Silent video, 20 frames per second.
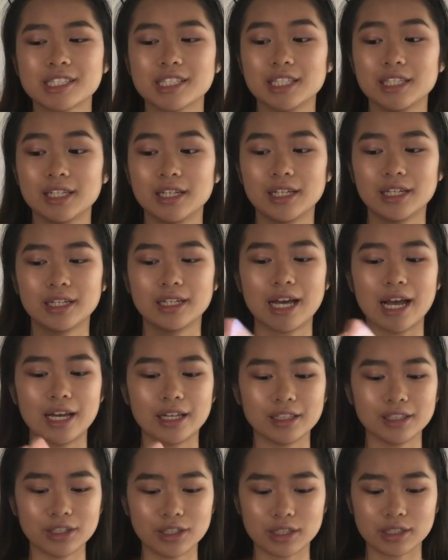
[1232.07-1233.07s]
the
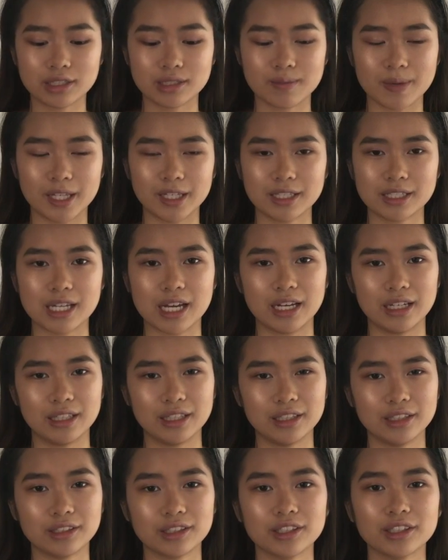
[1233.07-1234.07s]
Kylie Cosmetics
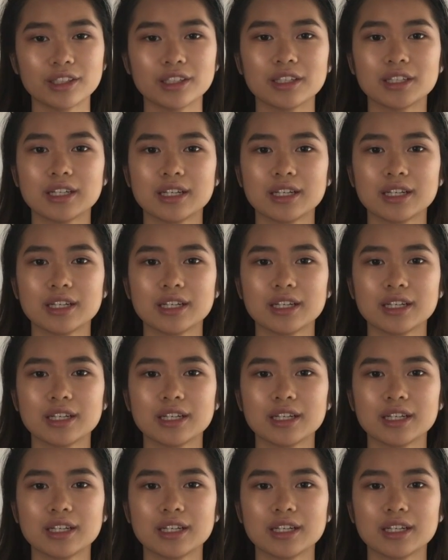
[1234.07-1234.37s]
highlighter,